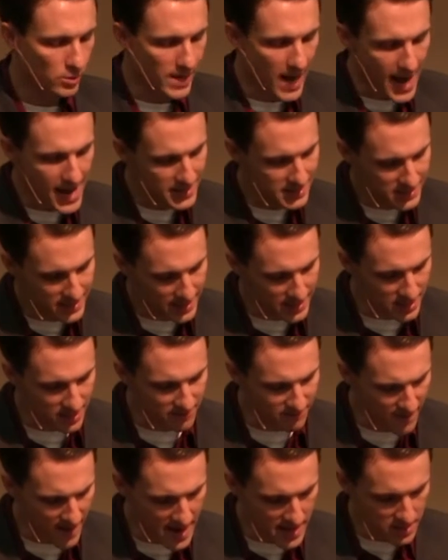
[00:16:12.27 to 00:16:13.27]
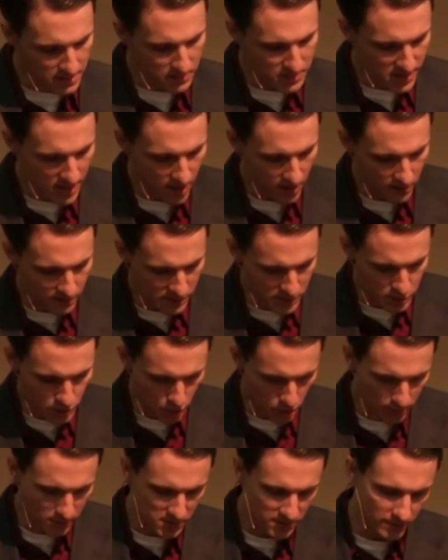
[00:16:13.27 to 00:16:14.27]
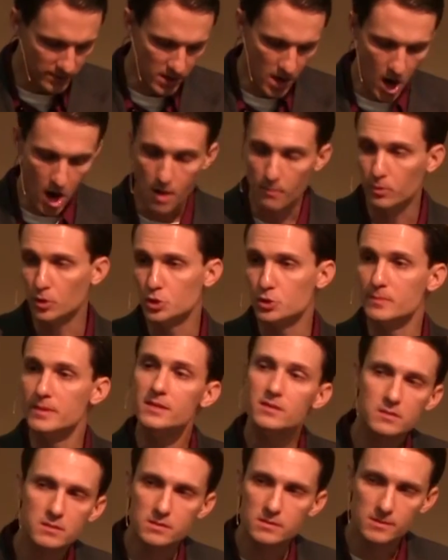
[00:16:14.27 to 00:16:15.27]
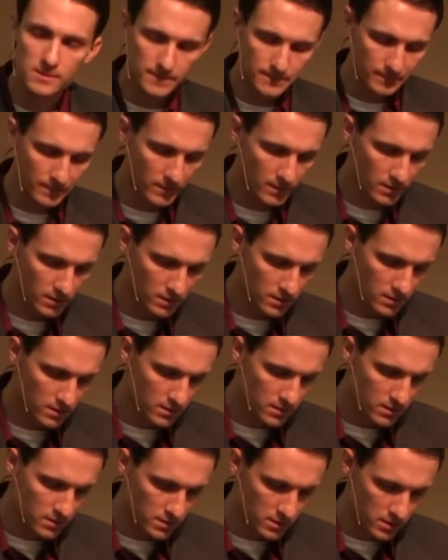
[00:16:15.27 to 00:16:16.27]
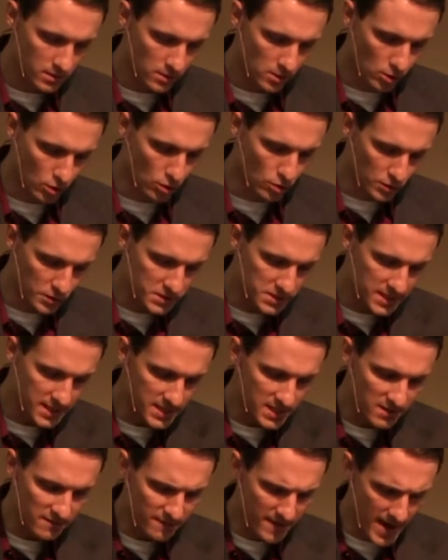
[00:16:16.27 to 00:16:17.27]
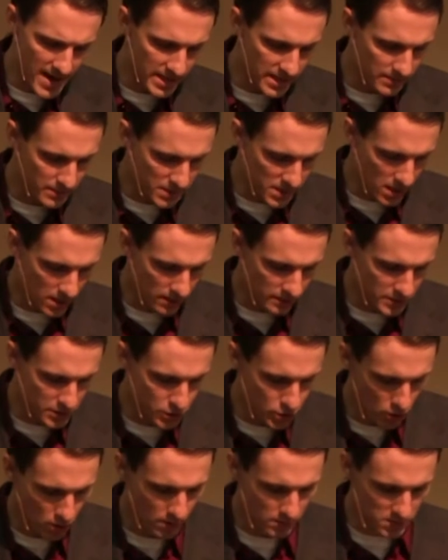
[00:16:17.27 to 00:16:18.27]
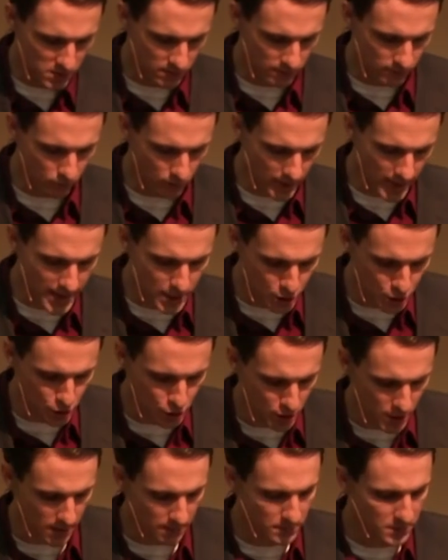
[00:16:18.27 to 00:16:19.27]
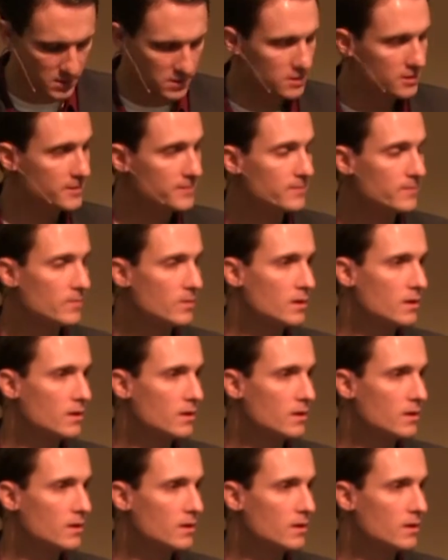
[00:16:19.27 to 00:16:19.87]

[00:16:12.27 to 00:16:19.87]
You know, guys tend to define themselves in terms of accomplishments girls tend to define themselves in terms of relationships.